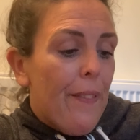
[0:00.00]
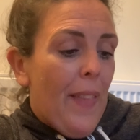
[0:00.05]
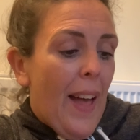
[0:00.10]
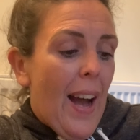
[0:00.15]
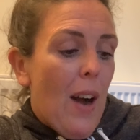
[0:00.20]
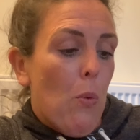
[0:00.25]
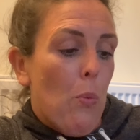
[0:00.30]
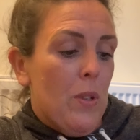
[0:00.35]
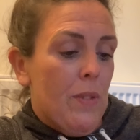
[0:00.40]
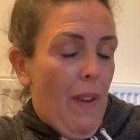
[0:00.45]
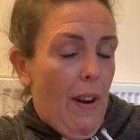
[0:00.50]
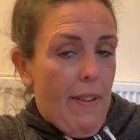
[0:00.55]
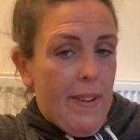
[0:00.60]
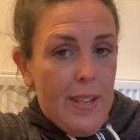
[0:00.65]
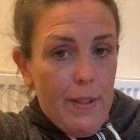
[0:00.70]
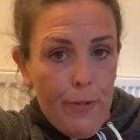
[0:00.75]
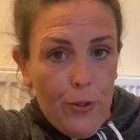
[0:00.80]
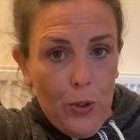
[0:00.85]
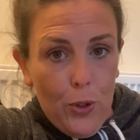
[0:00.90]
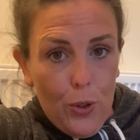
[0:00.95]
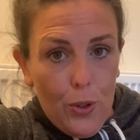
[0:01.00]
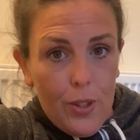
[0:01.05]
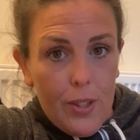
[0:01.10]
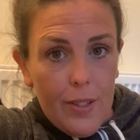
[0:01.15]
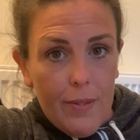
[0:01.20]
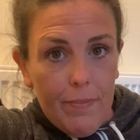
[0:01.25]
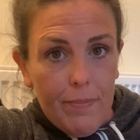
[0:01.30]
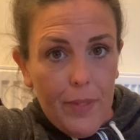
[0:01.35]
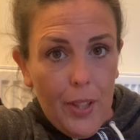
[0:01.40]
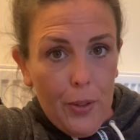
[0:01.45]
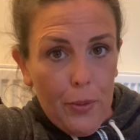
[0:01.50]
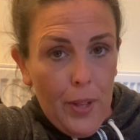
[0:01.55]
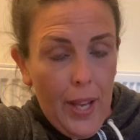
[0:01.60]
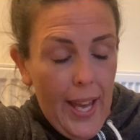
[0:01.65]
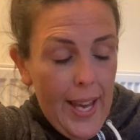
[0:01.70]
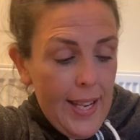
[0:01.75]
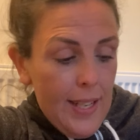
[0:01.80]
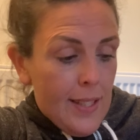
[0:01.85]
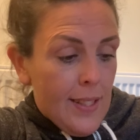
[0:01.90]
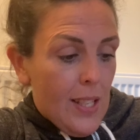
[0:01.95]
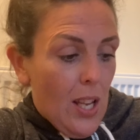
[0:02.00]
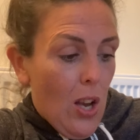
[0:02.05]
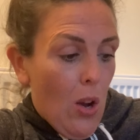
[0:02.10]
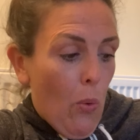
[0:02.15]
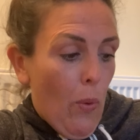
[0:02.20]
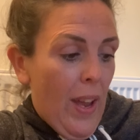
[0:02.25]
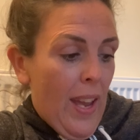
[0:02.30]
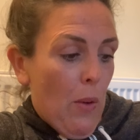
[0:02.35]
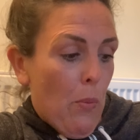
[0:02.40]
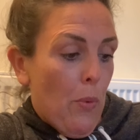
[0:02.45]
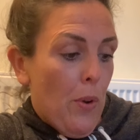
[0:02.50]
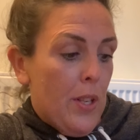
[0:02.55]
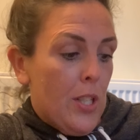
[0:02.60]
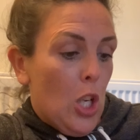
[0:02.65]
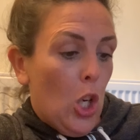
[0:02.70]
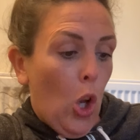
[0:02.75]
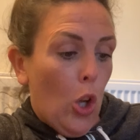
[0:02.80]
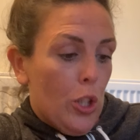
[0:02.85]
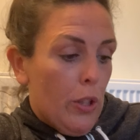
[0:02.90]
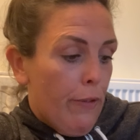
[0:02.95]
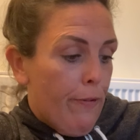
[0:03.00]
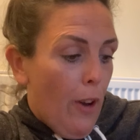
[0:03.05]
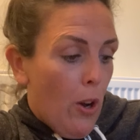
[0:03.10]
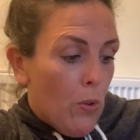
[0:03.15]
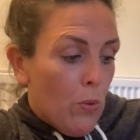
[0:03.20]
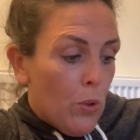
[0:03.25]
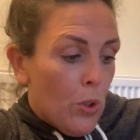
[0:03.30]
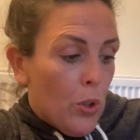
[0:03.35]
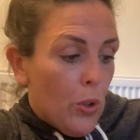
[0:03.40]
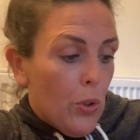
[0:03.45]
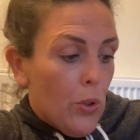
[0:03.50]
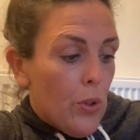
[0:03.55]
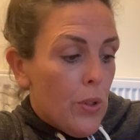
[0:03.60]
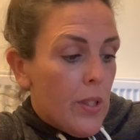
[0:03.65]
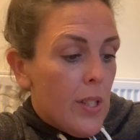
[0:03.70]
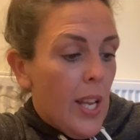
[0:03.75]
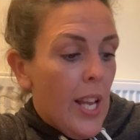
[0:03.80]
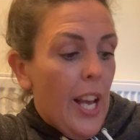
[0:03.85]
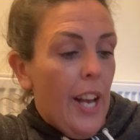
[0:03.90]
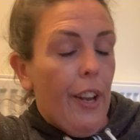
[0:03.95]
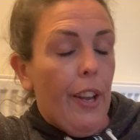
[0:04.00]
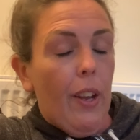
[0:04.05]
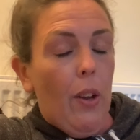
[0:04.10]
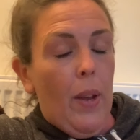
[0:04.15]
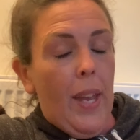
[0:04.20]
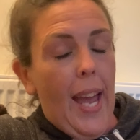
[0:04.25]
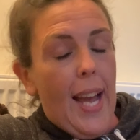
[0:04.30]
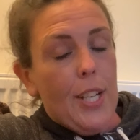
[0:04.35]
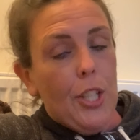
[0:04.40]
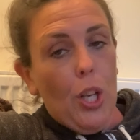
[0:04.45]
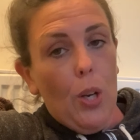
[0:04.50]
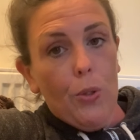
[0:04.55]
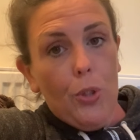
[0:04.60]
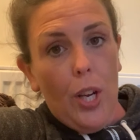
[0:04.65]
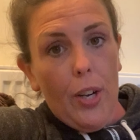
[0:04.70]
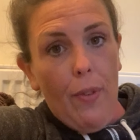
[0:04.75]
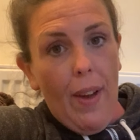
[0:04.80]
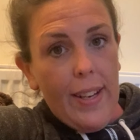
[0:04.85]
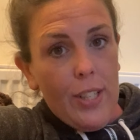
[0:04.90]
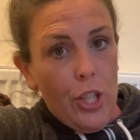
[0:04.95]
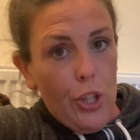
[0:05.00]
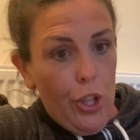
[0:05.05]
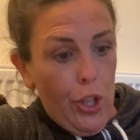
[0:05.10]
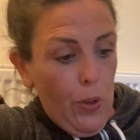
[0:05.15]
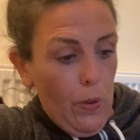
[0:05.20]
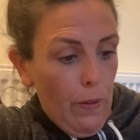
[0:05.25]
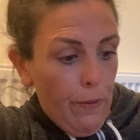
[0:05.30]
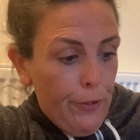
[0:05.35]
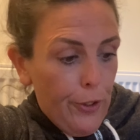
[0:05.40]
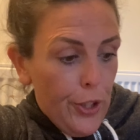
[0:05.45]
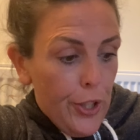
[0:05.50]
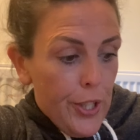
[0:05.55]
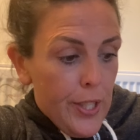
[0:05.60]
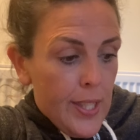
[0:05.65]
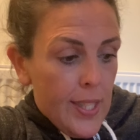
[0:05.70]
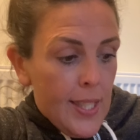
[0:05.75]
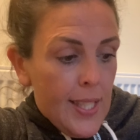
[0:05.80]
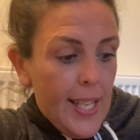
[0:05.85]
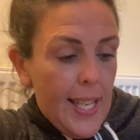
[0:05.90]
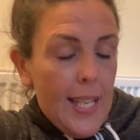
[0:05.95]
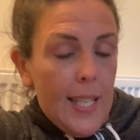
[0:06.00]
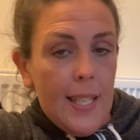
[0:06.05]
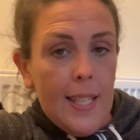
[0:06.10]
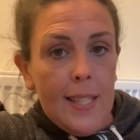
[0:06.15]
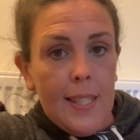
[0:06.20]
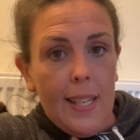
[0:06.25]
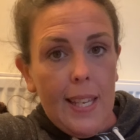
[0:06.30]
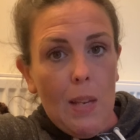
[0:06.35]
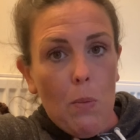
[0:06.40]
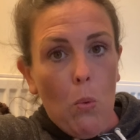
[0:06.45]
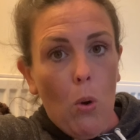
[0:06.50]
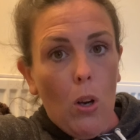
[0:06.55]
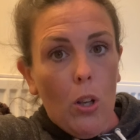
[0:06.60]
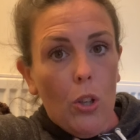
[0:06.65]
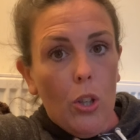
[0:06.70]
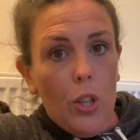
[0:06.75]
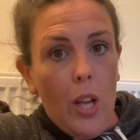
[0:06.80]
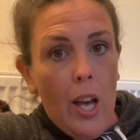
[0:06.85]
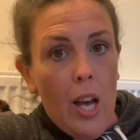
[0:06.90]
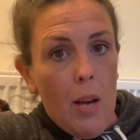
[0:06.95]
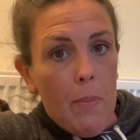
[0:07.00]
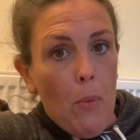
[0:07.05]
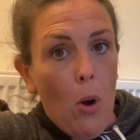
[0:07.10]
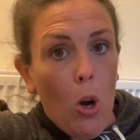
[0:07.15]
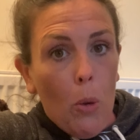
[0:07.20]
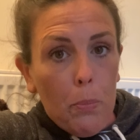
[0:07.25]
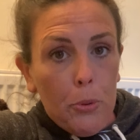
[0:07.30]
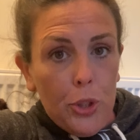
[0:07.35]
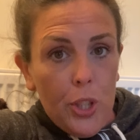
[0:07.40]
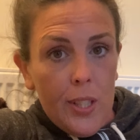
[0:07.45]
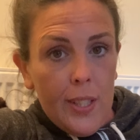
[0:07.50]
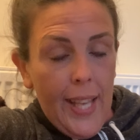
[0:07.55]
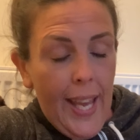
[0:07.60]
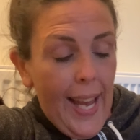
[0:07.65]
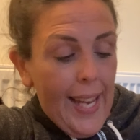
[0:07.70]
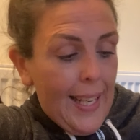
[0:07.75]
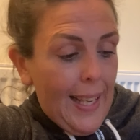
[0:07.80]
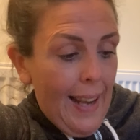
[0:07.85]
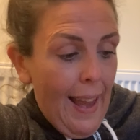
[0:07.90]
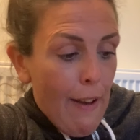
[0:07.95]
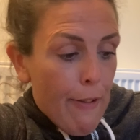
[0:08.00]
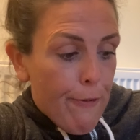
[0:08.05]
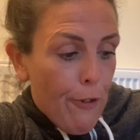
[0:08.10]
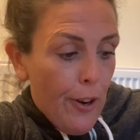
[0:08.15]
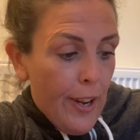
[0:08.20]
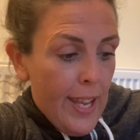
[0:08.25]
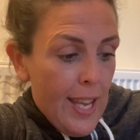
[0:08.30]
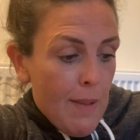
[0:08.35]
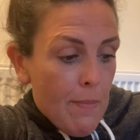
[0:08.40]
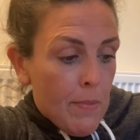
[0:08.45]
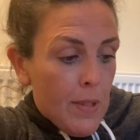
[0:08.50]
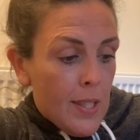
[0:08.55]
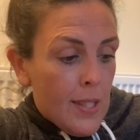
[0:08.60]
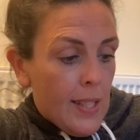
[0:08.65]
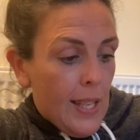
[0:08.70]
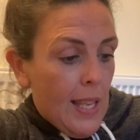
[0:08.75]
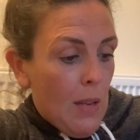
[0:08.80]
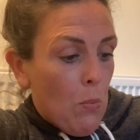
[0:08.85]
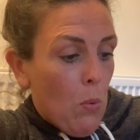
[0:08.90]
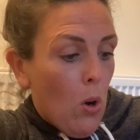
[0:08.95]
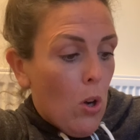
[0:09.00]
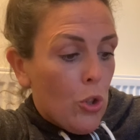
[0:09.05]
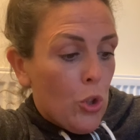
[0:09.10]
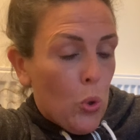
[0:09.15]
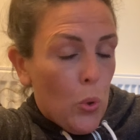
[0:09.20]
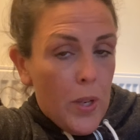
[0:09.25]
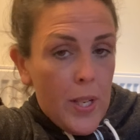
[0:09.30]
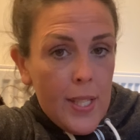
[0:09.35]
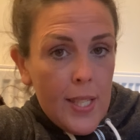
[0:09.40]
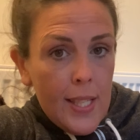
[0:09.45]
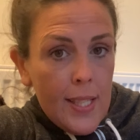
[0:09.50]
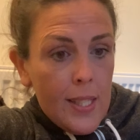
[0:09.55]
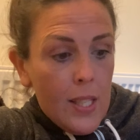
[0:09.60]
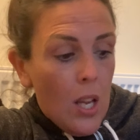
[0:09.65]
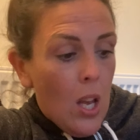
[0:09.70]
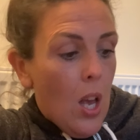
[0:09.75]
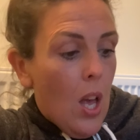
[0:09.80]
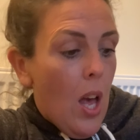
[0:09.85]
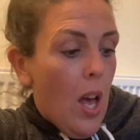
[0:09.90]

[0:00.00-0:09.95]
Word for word: That was very difficult. Okay, so it was lots of phone calls he had to go direct to the university to see what um, options they had left for him, to see what choices,